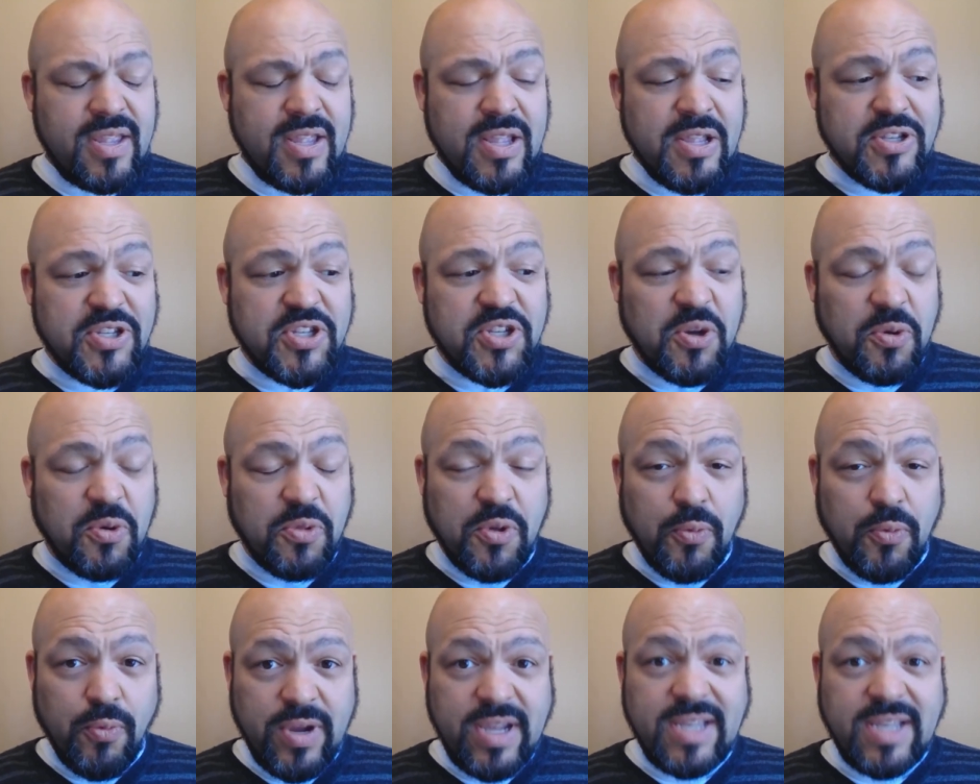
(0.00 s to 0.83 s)
So
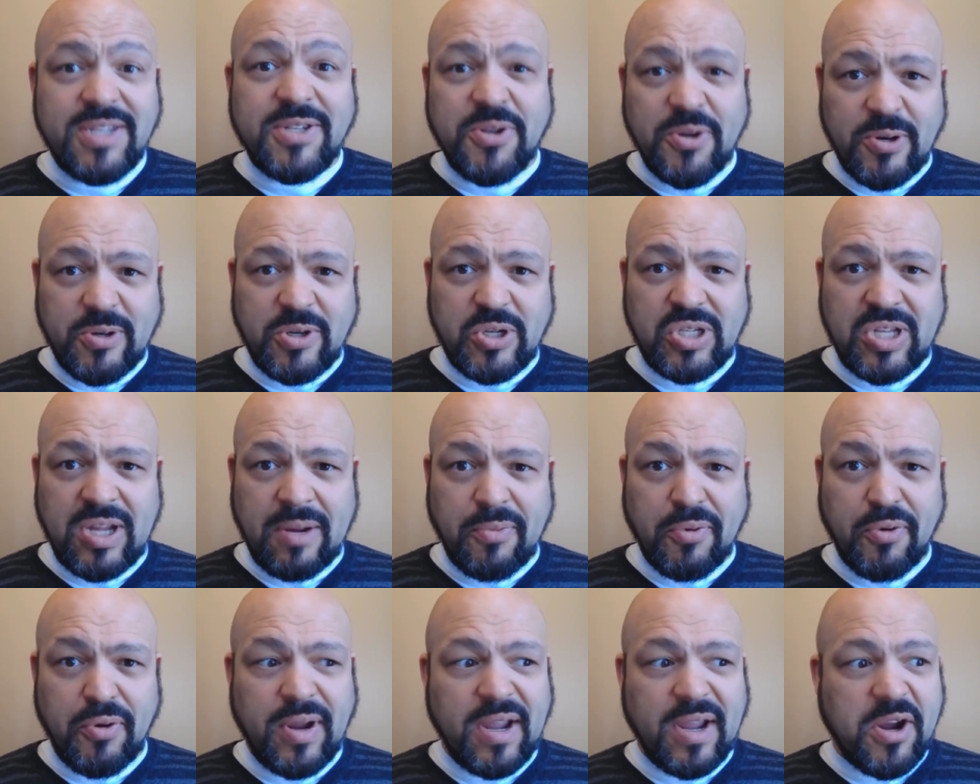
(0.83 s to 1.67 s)
the research
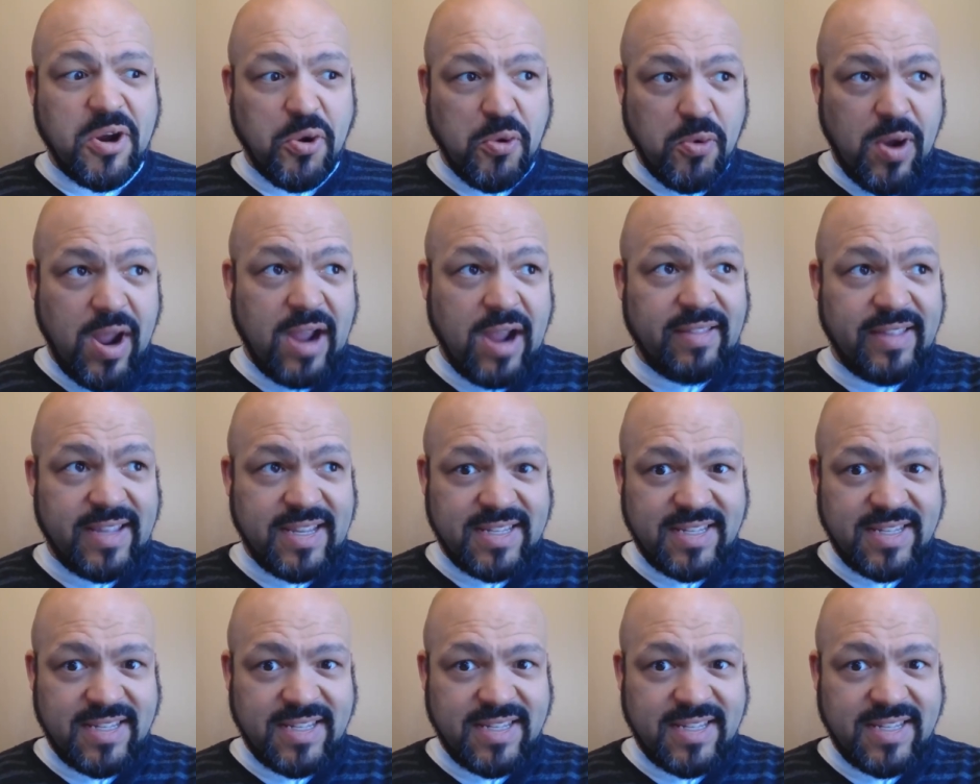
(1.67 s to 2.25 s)
summary correctly